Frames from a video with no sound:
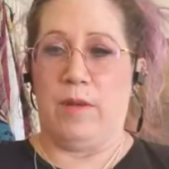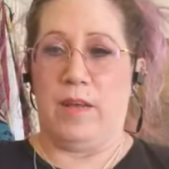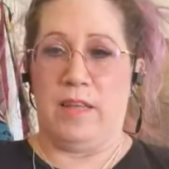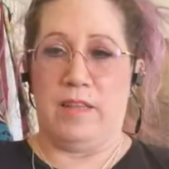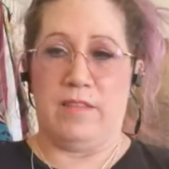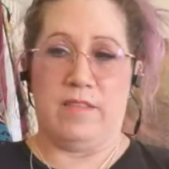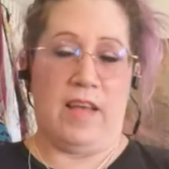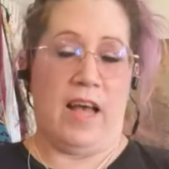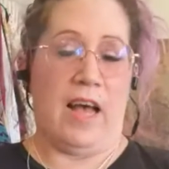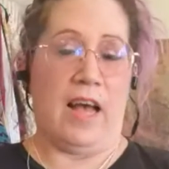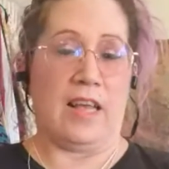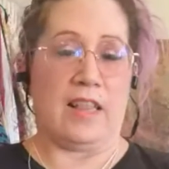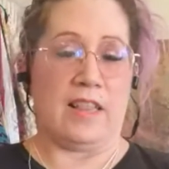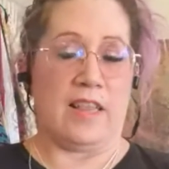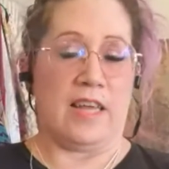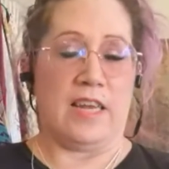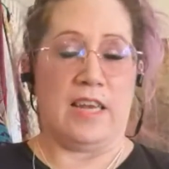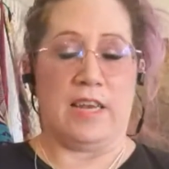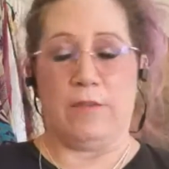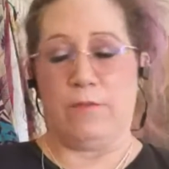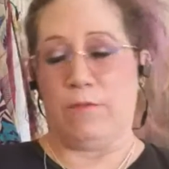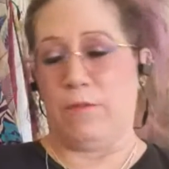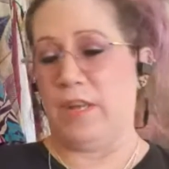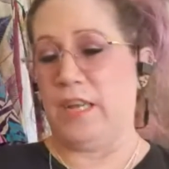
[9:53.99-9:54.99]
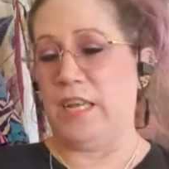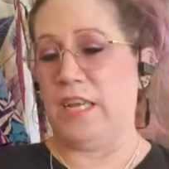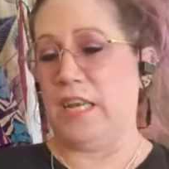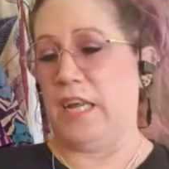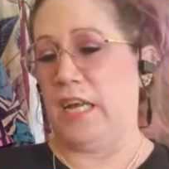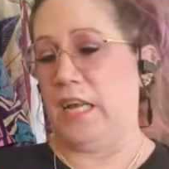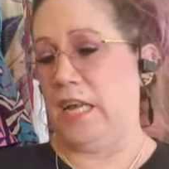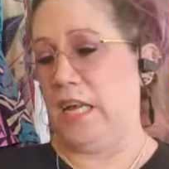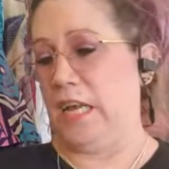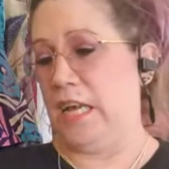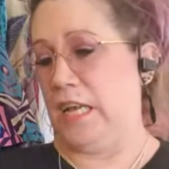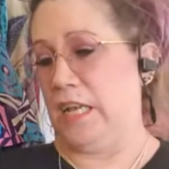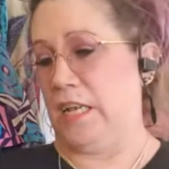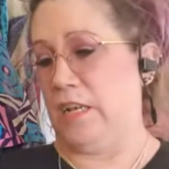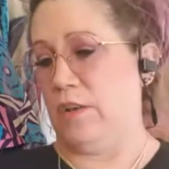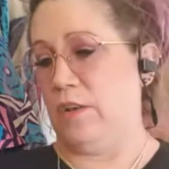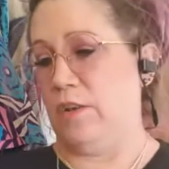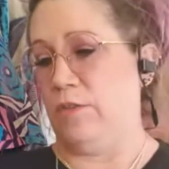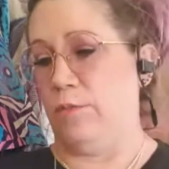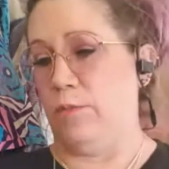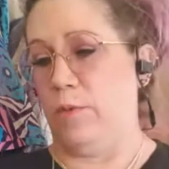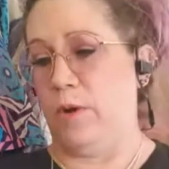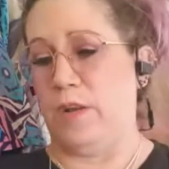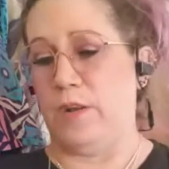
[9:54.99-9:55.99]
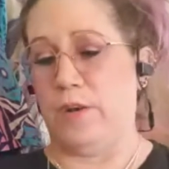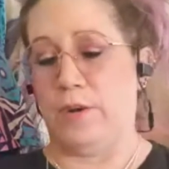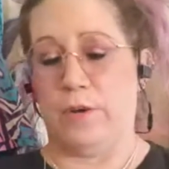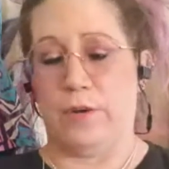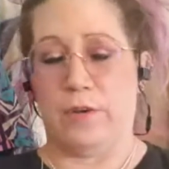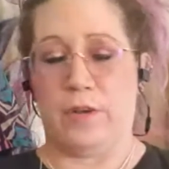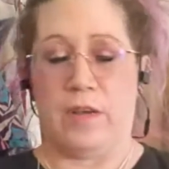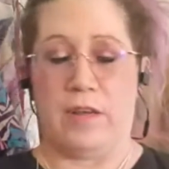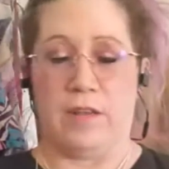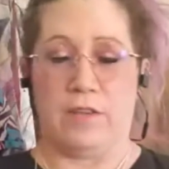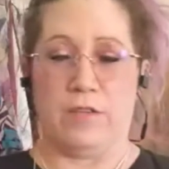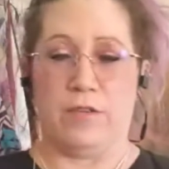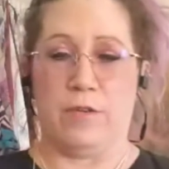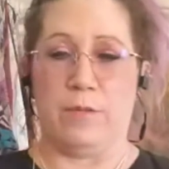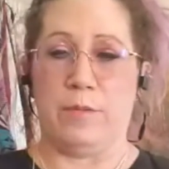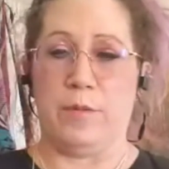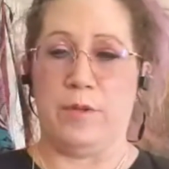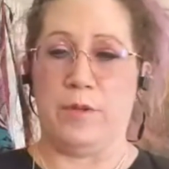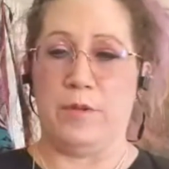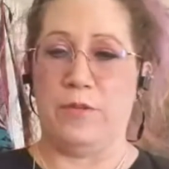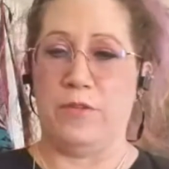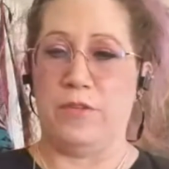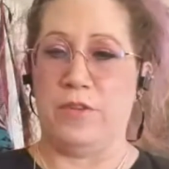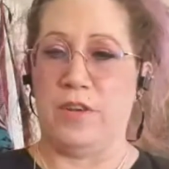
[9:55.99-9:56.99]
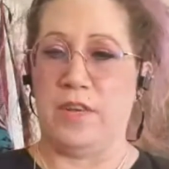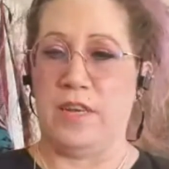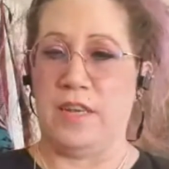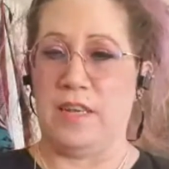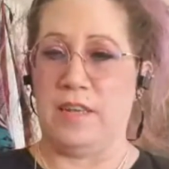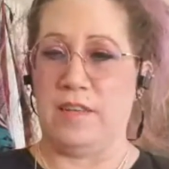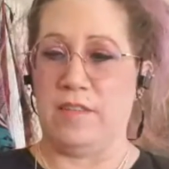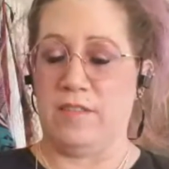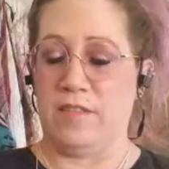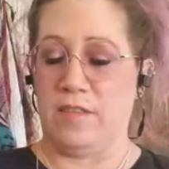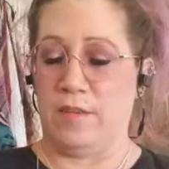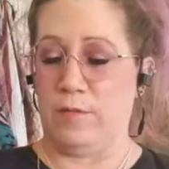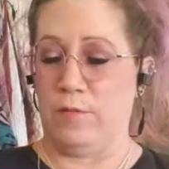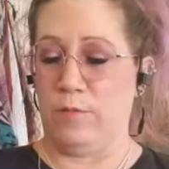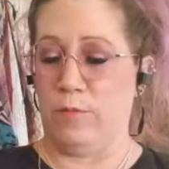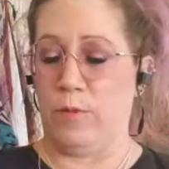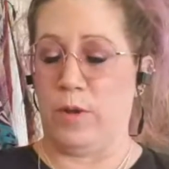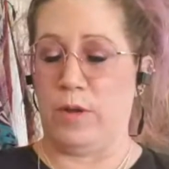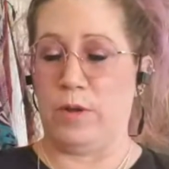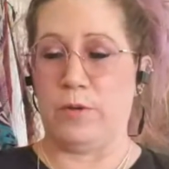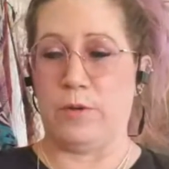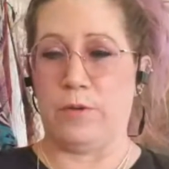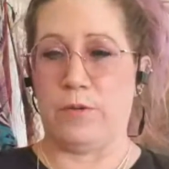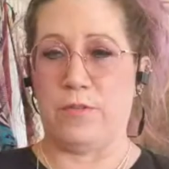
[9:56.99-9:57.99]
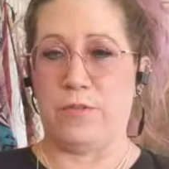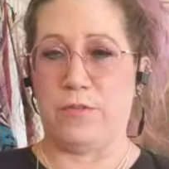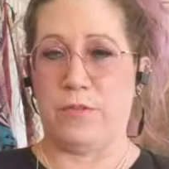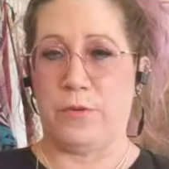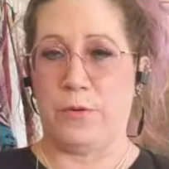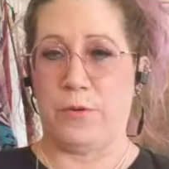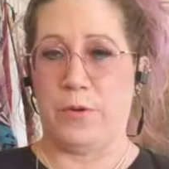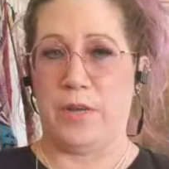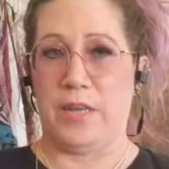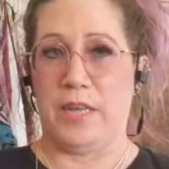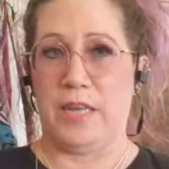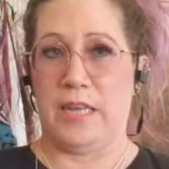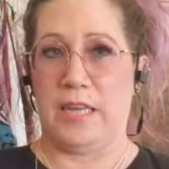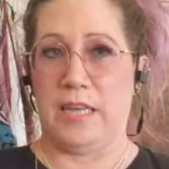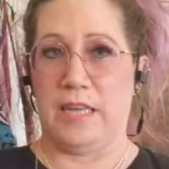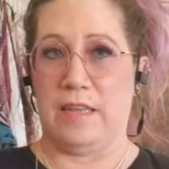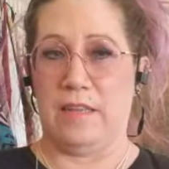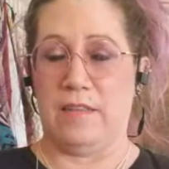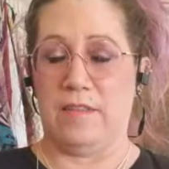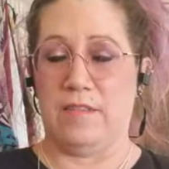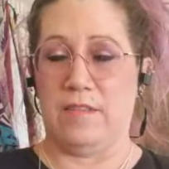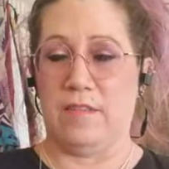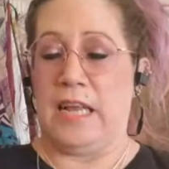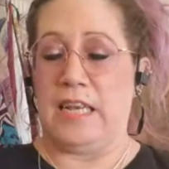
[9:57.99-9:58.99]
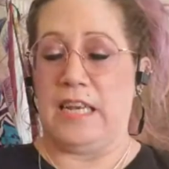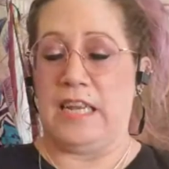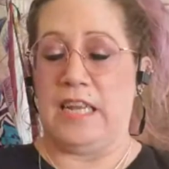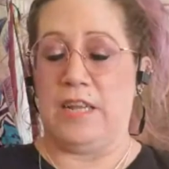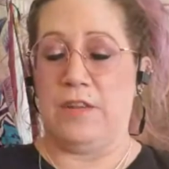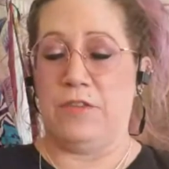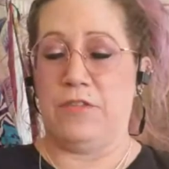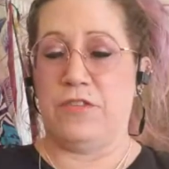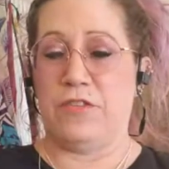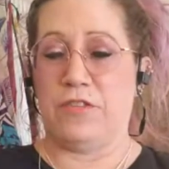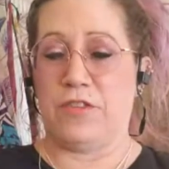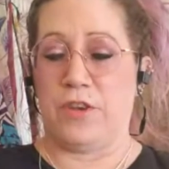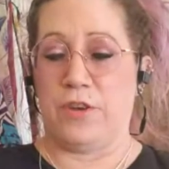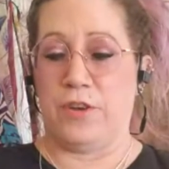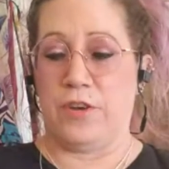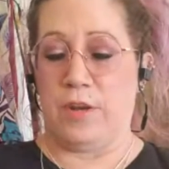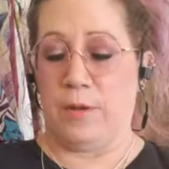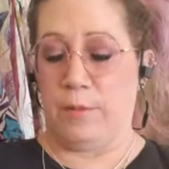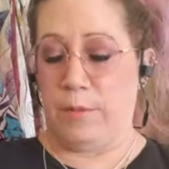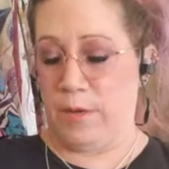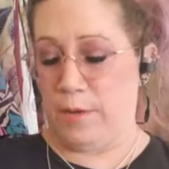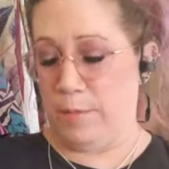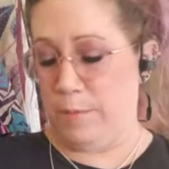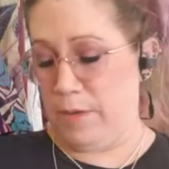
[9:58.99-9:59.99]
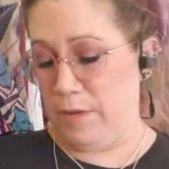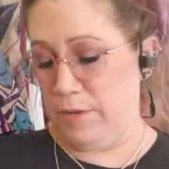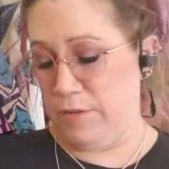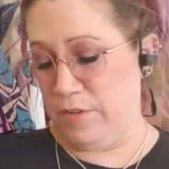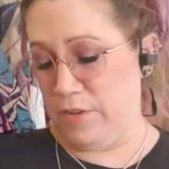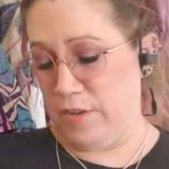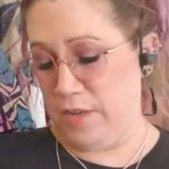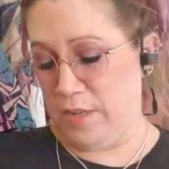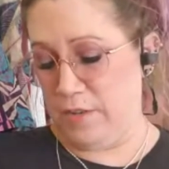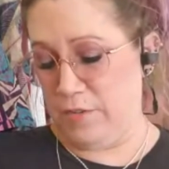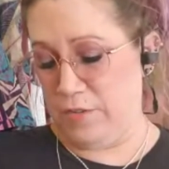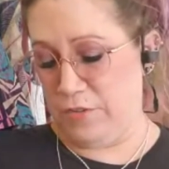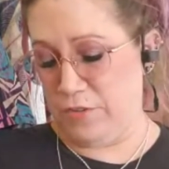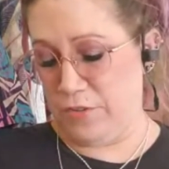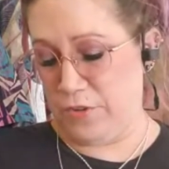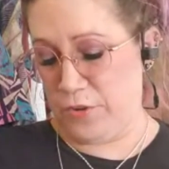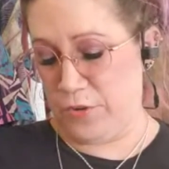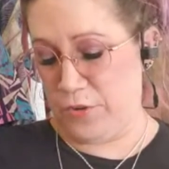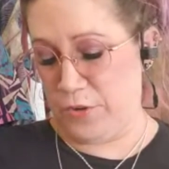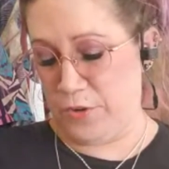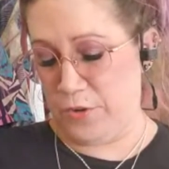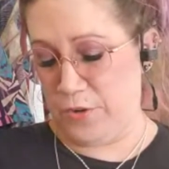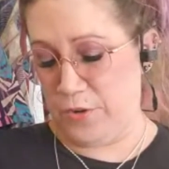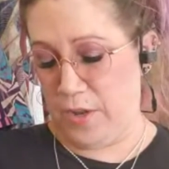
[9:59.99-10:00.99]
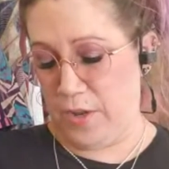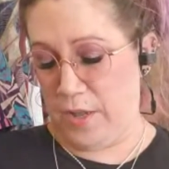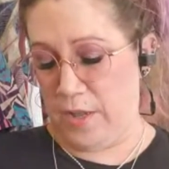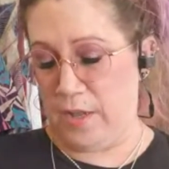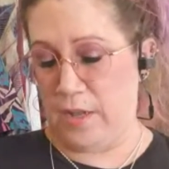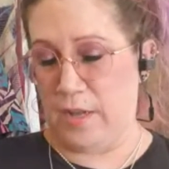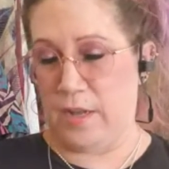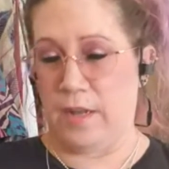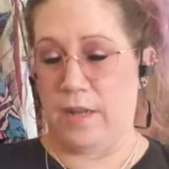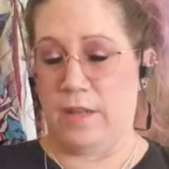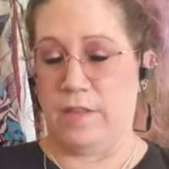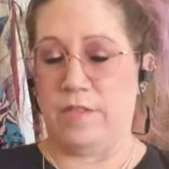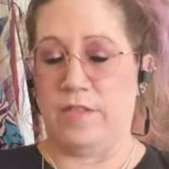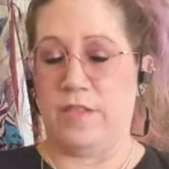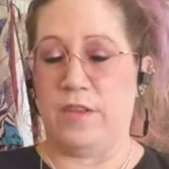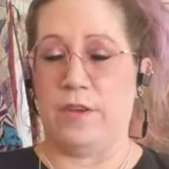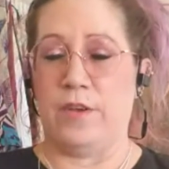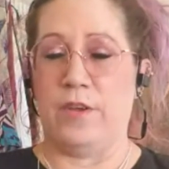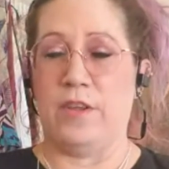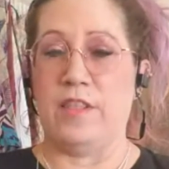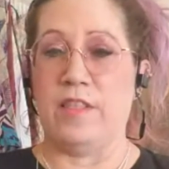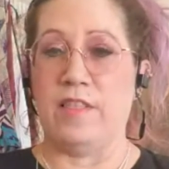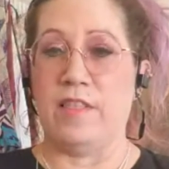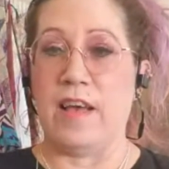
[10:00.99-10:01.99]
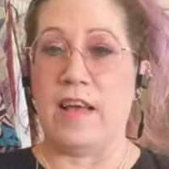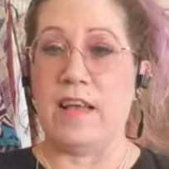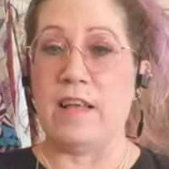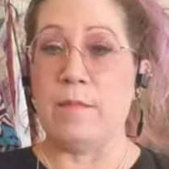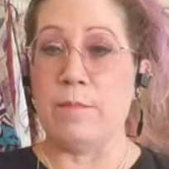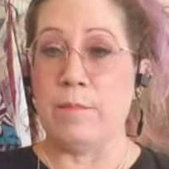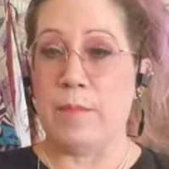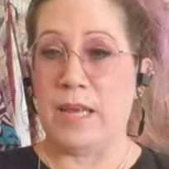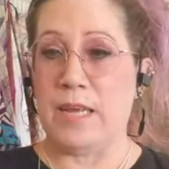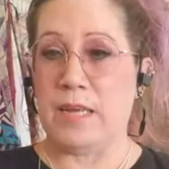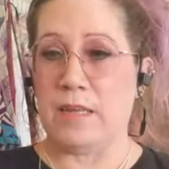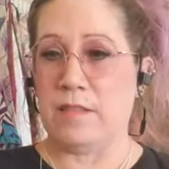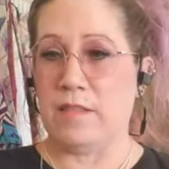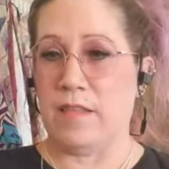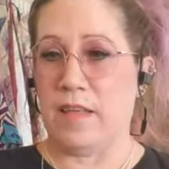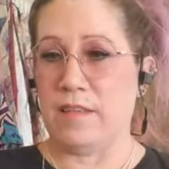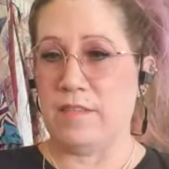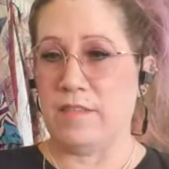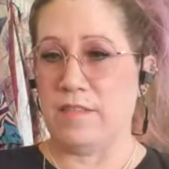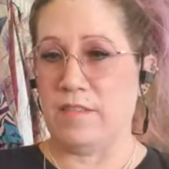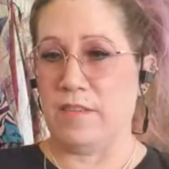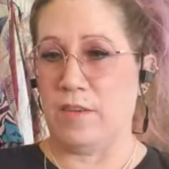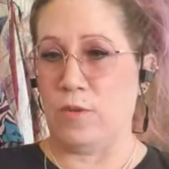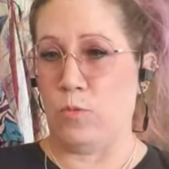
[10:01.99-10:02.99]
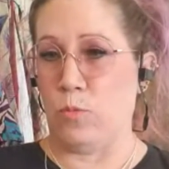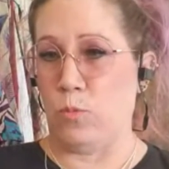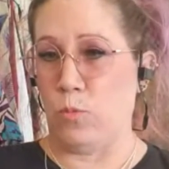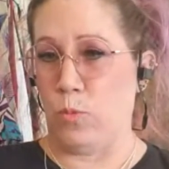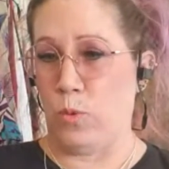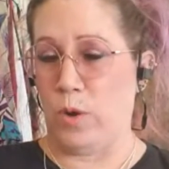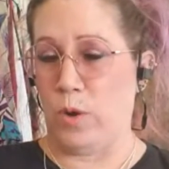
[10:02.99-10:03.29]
it's highlighting Rita and what her contribution is and what her story is. And each skirt, I want to mention, each skirt they make less than